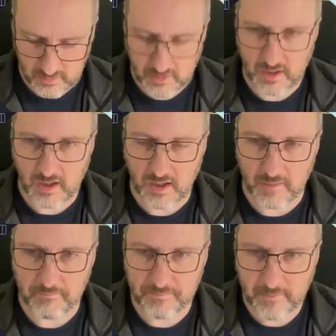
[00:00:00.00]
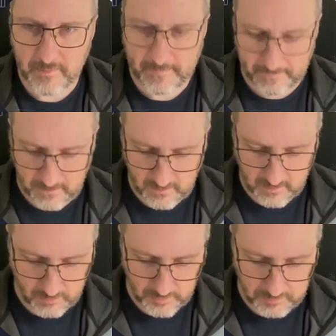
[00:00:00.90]
and
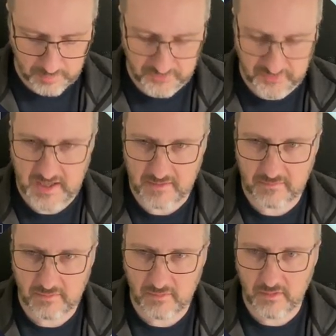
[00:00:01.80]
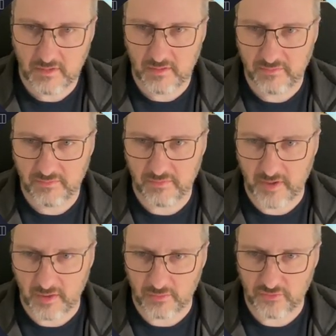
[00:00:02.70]
we'd put in
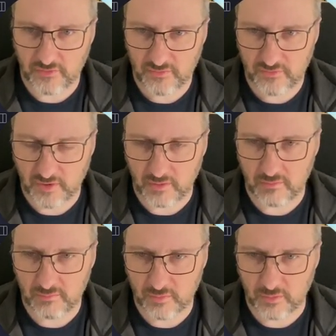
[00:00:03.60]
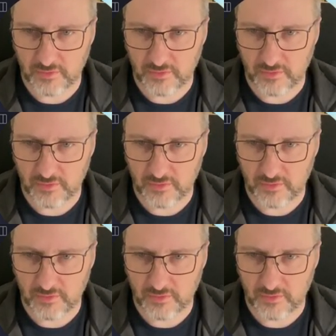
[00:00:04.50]
those. So what was it?